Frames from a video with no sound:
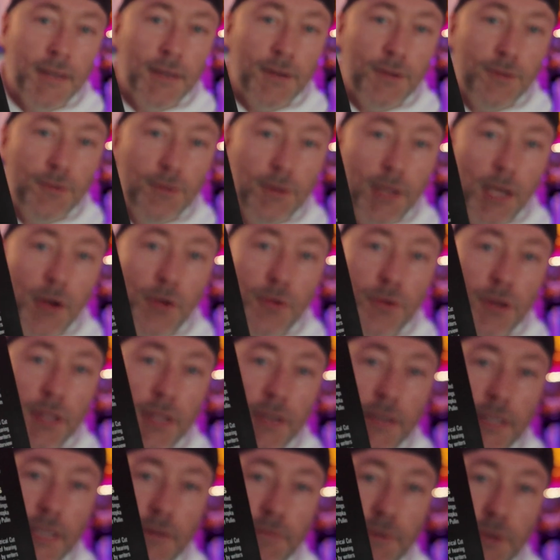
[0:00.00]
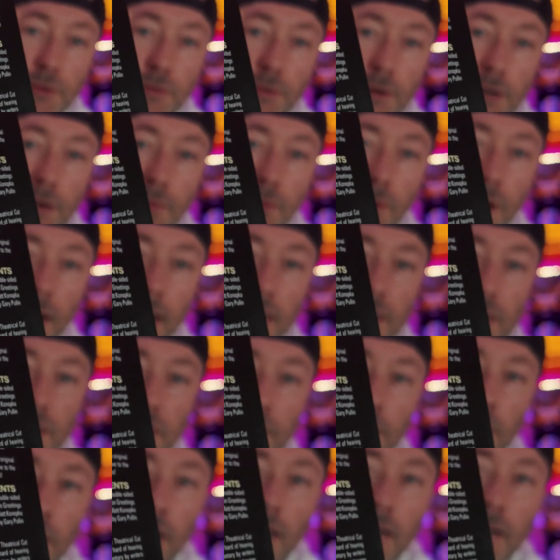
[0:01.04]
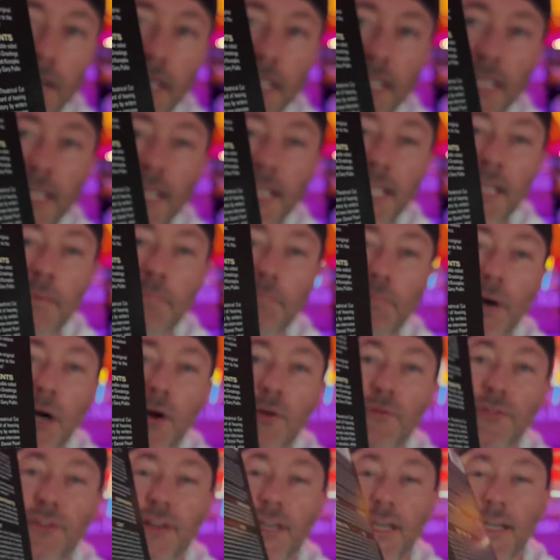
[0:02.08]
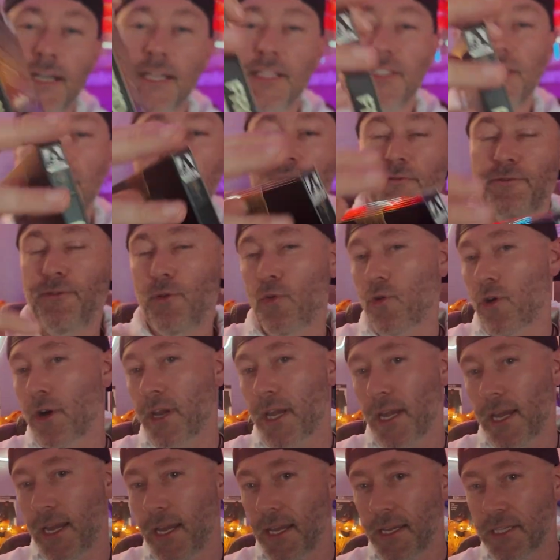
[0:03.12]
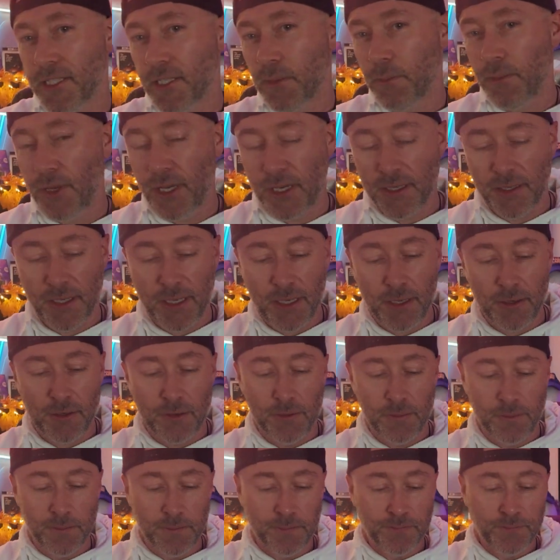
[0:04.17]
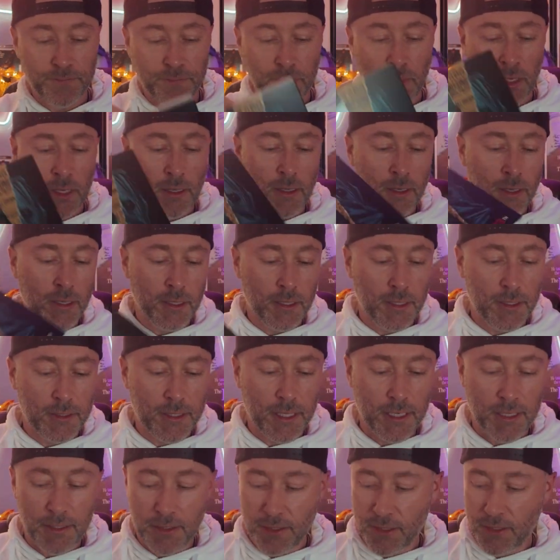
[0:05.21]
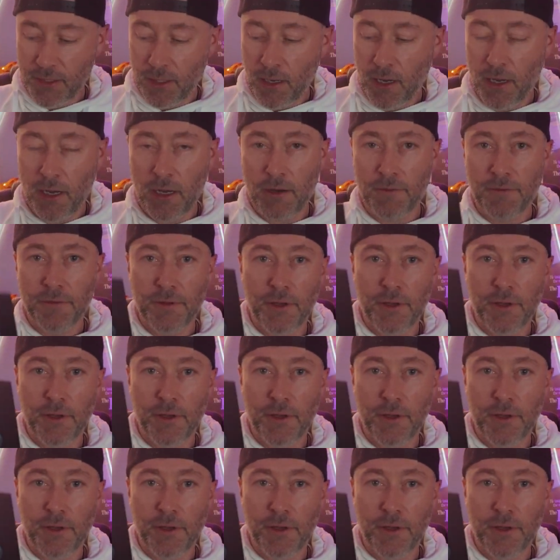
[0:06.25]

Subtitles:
loaded if you want to watch them all. And getting both cuts in 4K is a big deal. You take this off. The